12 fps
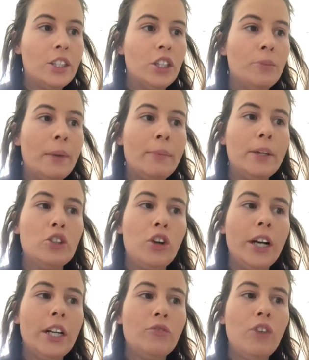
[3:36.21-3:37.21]
So you may be
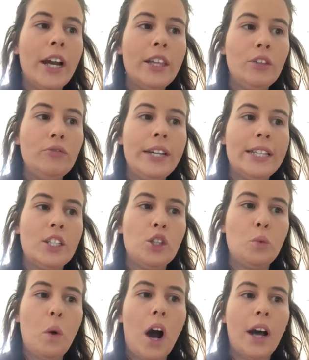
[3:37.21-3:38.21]
trying to write the
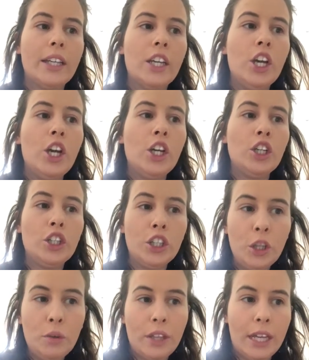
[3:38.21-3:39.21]
reasons why
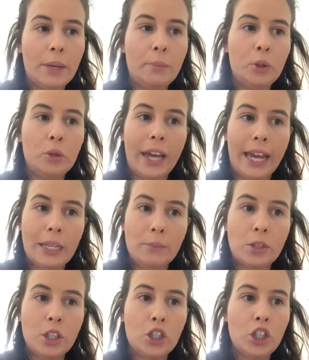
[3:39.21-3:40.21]
you think ball
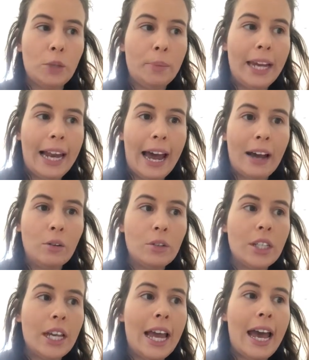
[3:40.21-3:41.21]
games should be
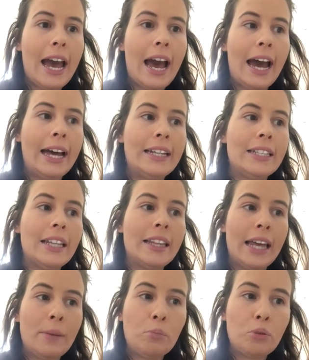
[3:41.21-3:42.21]
allowed and
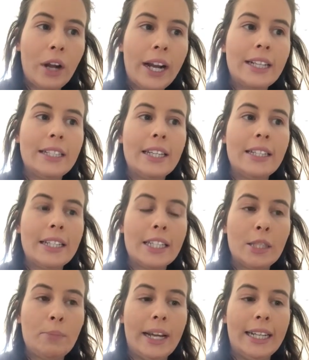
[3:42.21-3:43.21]
then practice
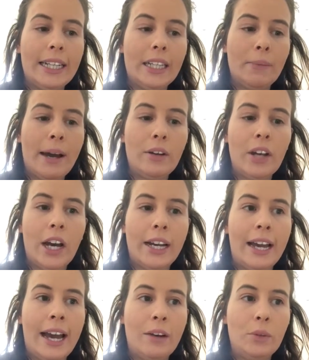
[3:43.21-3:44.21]
explaining them out
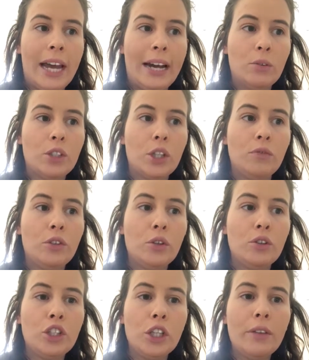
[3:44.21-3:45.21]
loud. So if you
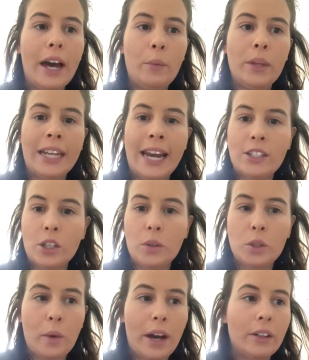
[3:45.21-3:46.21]
can do that with an adult
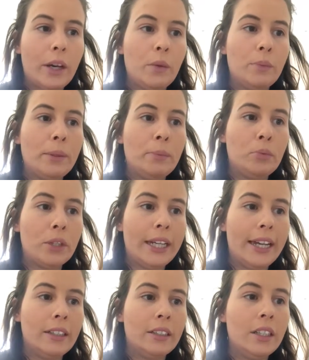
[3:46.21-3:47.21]
as well, that would be
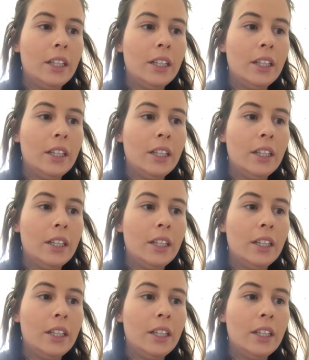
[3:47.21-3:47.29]
brilliant.